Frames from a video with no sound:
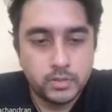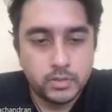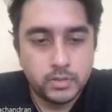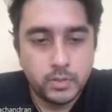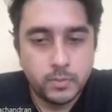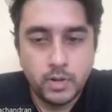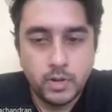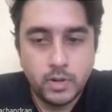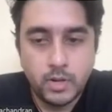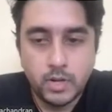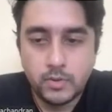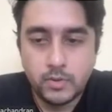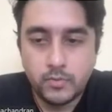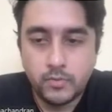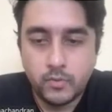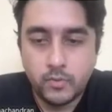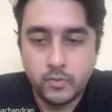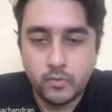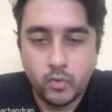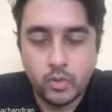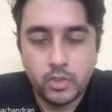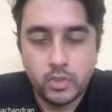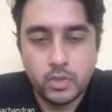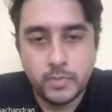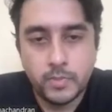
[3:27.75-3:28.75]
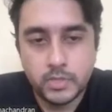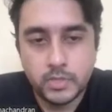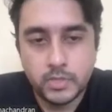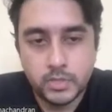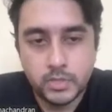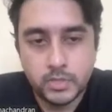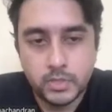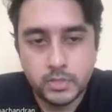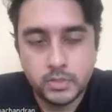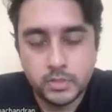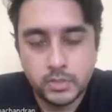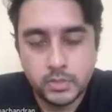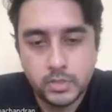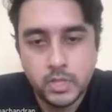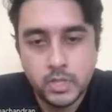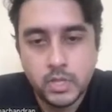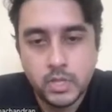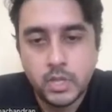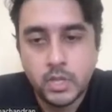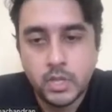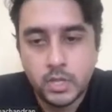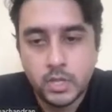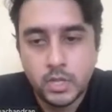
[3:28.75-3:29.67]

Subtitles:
Similarly, we want the machines,